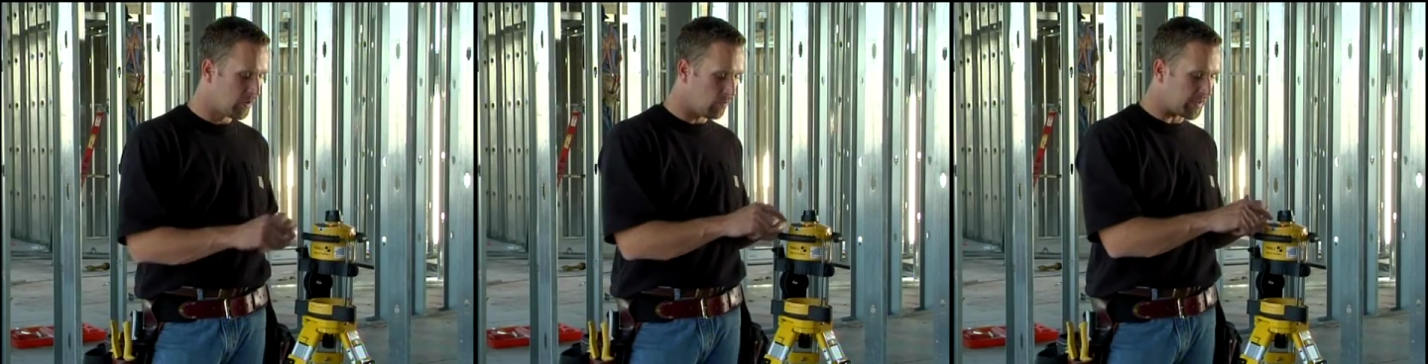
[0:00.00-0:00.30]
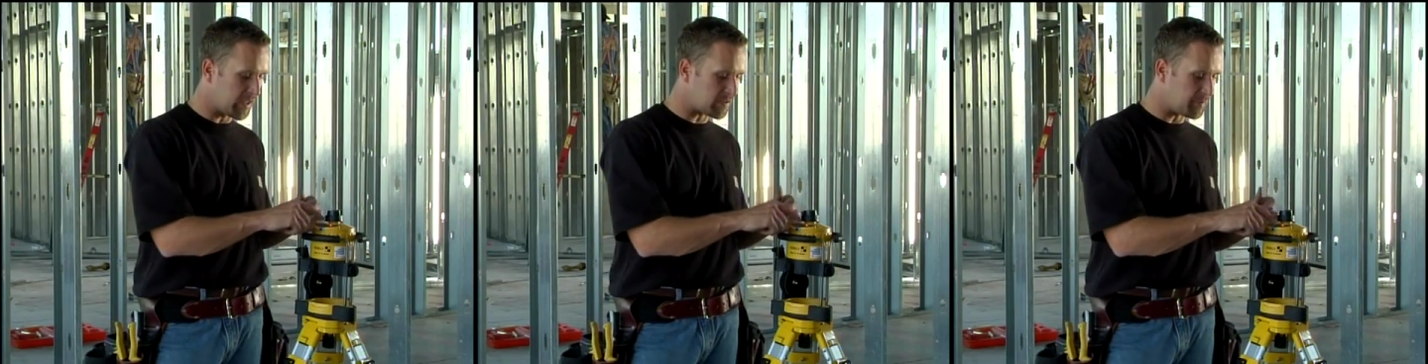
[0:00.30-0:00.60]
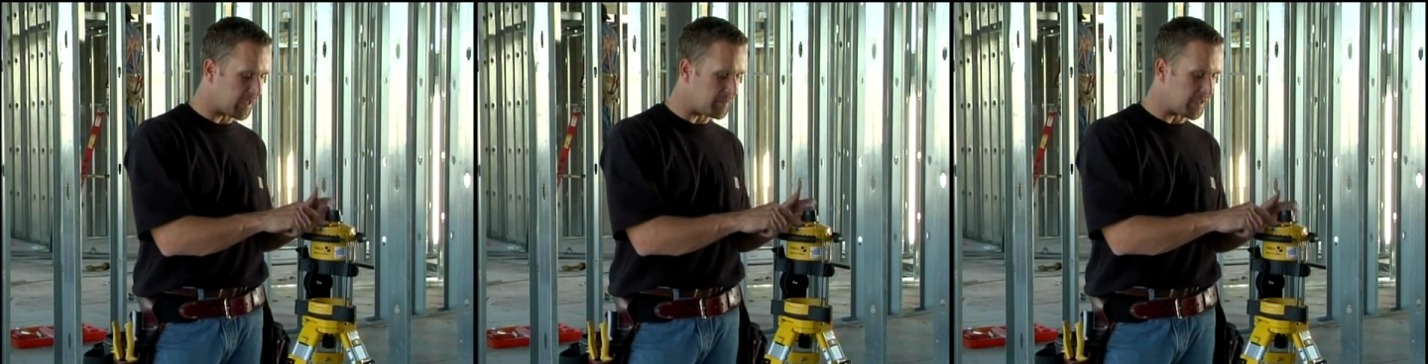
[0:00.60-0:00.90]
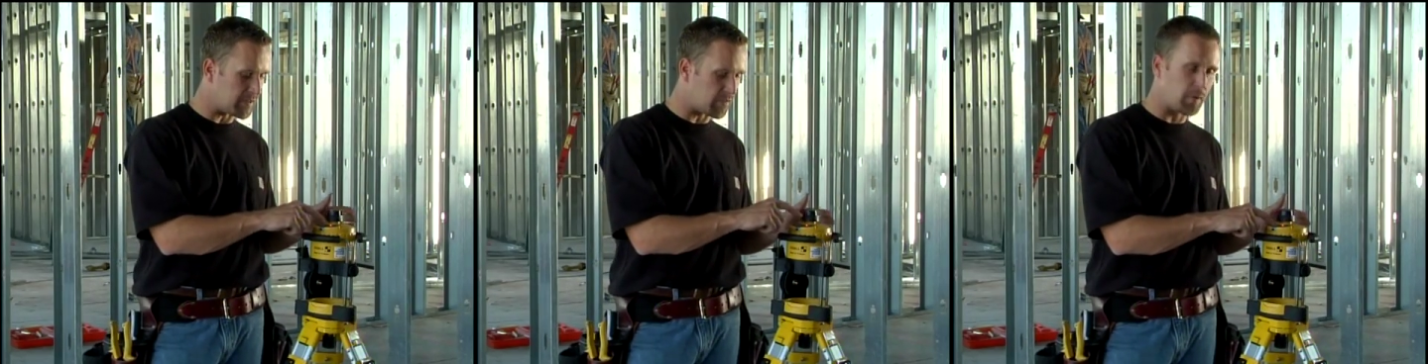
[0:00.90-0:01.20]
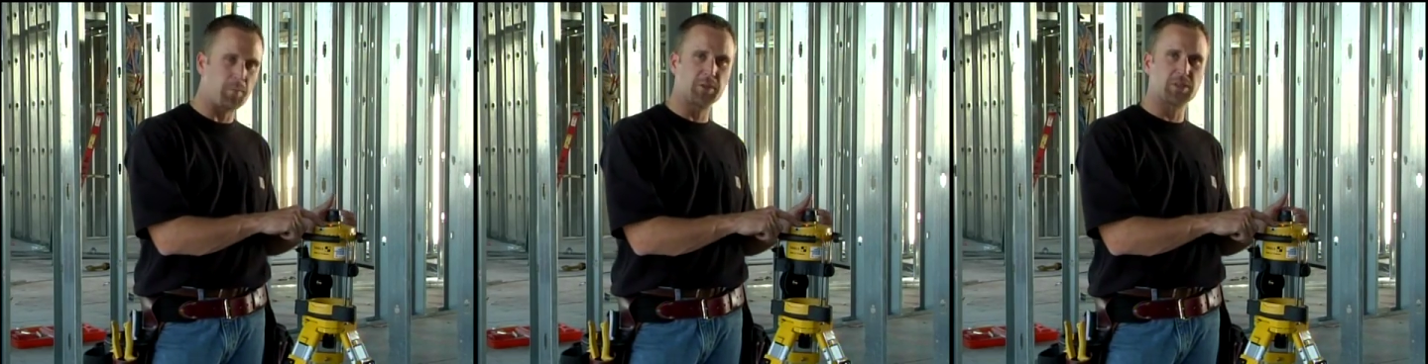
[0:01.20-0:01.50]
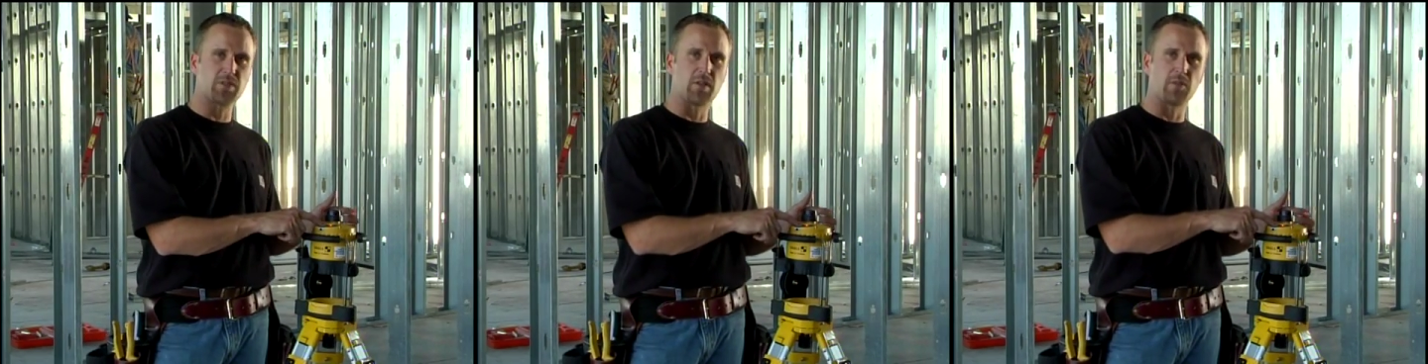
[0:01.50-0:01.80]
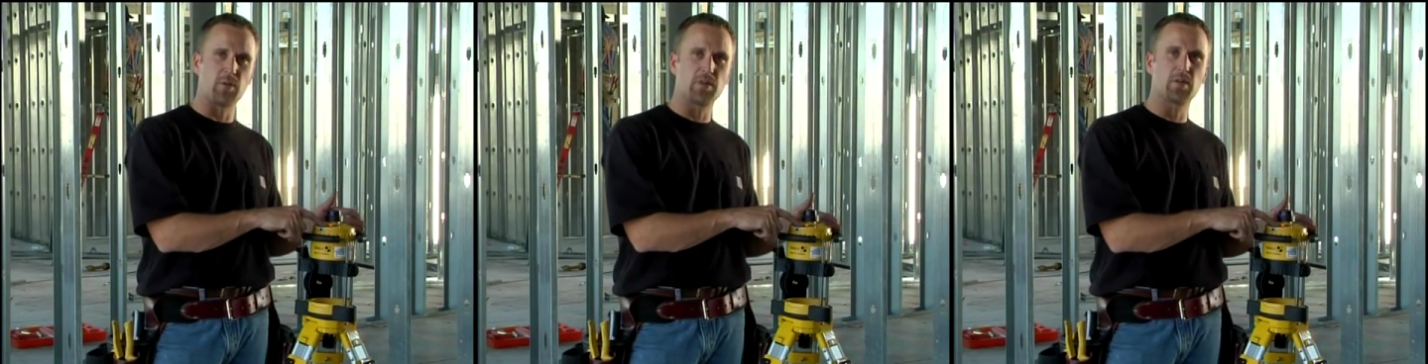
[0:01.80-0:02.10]
what this button means is
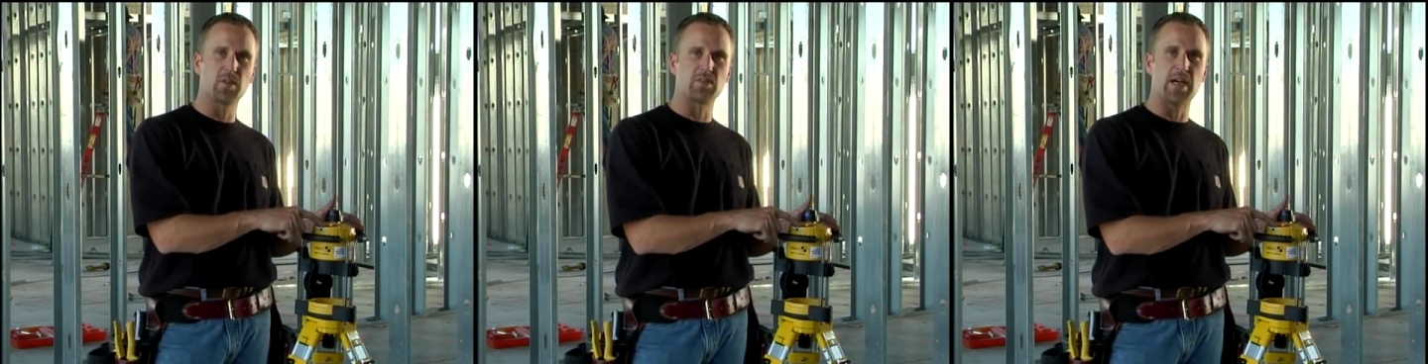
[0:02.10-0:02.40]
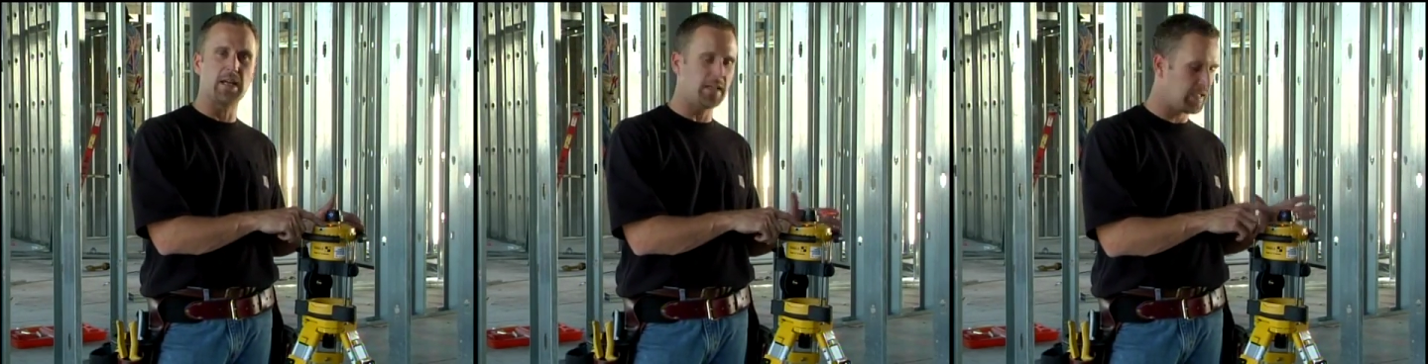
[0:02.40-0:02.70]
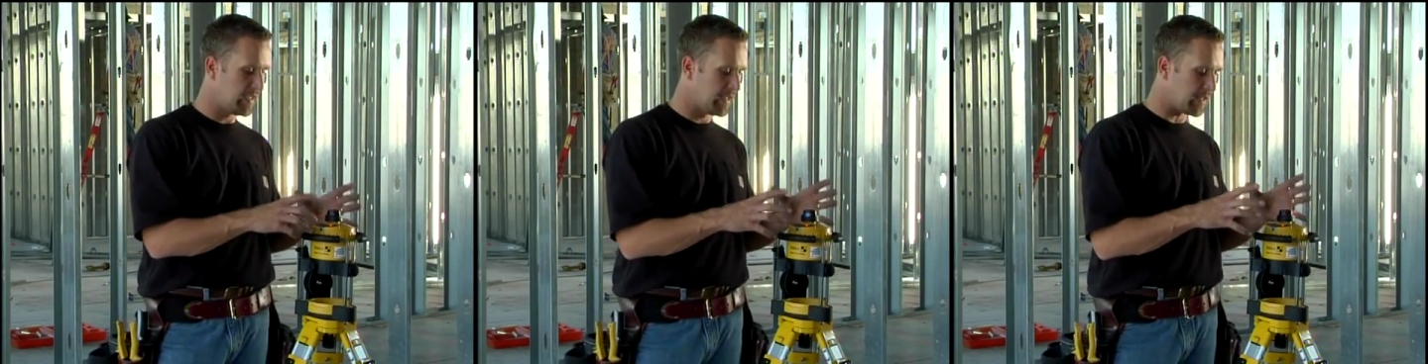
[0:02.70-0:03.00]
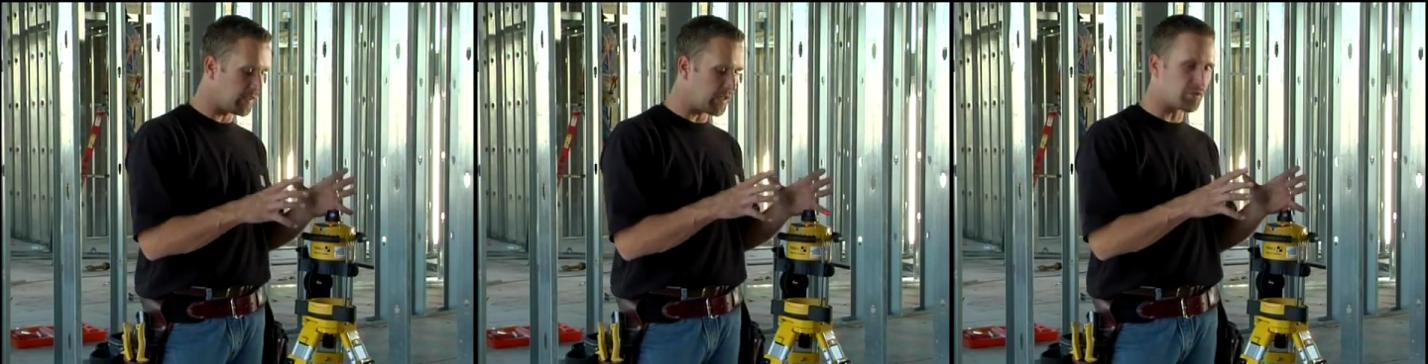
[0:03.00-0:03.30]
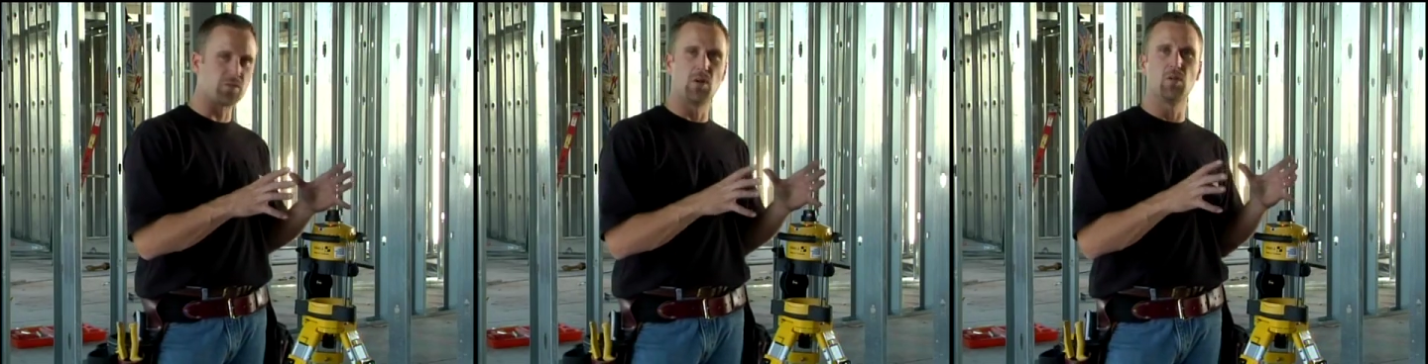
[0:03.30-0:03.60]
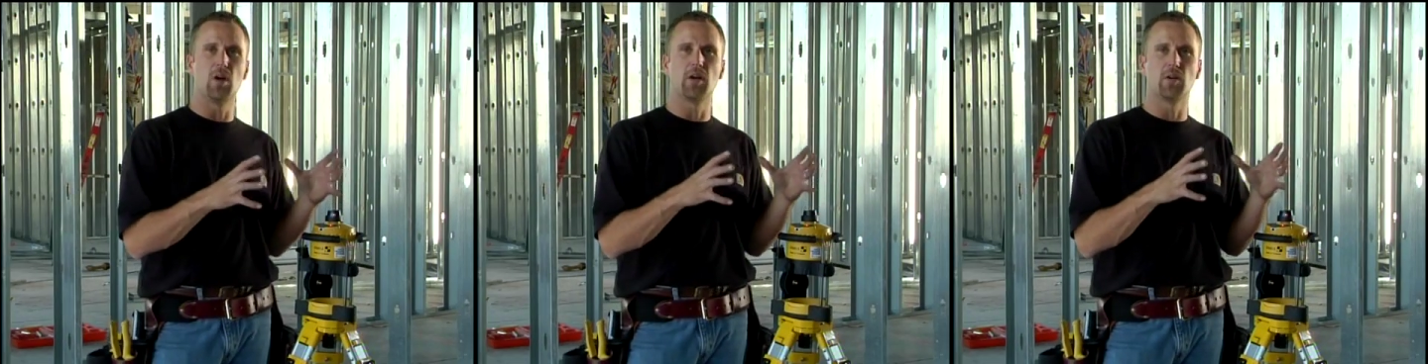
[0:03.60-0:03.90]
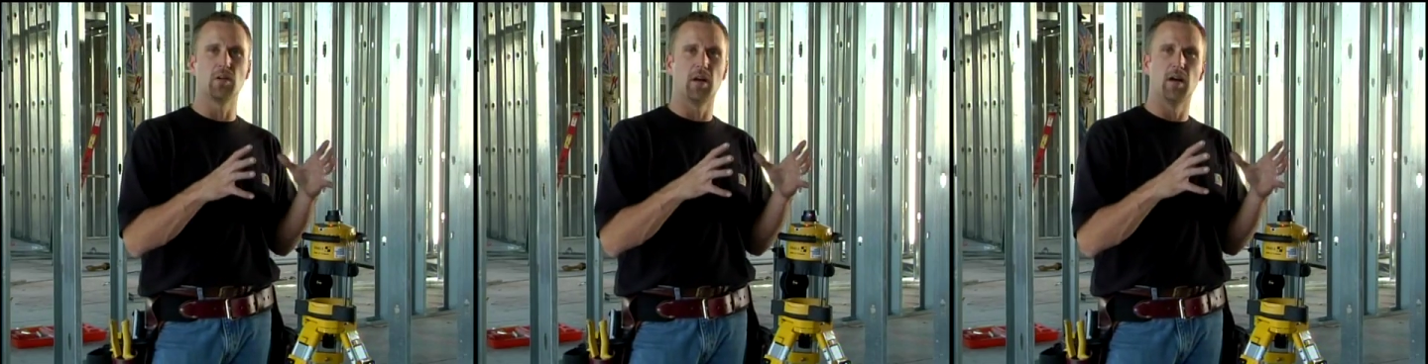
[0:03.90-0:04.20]
if we turn this on, the laser is no longer
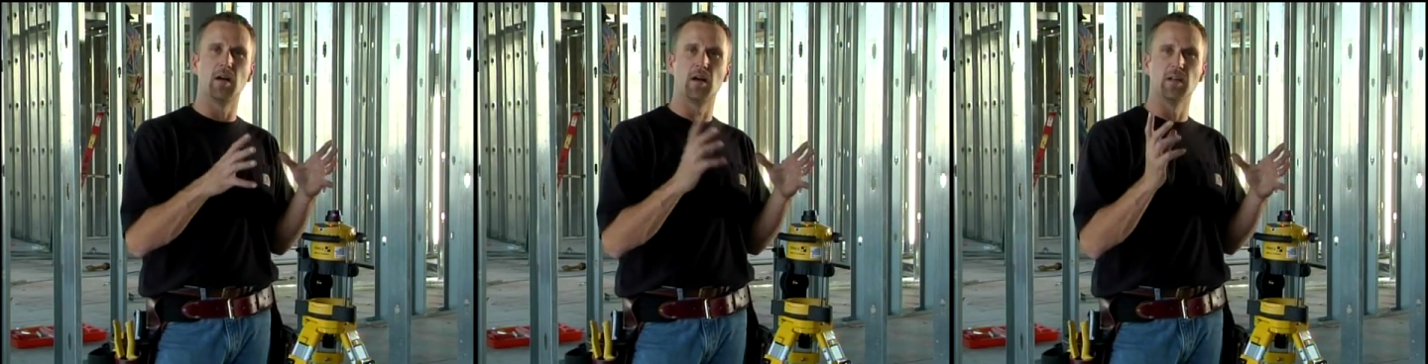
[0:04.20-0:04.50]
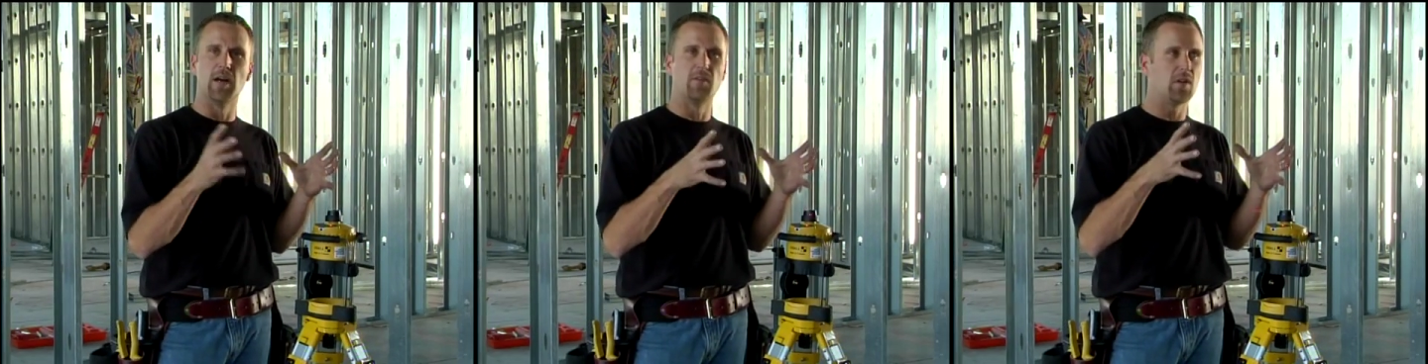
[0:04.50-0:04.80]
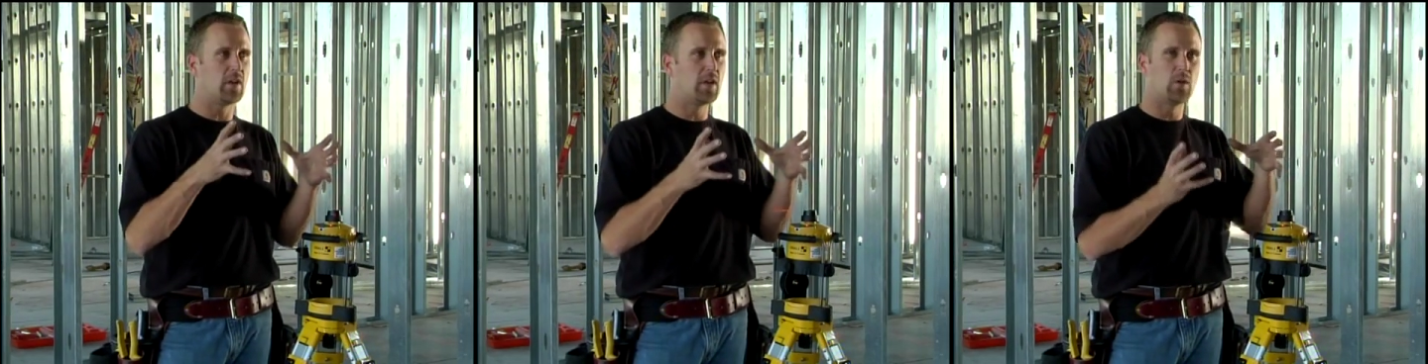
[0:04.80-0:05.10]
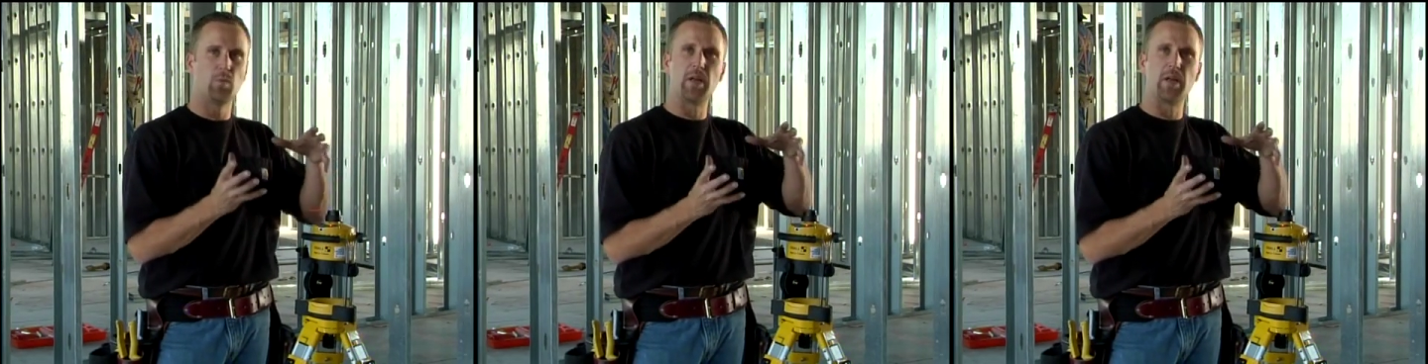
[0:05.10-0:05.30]
a level. We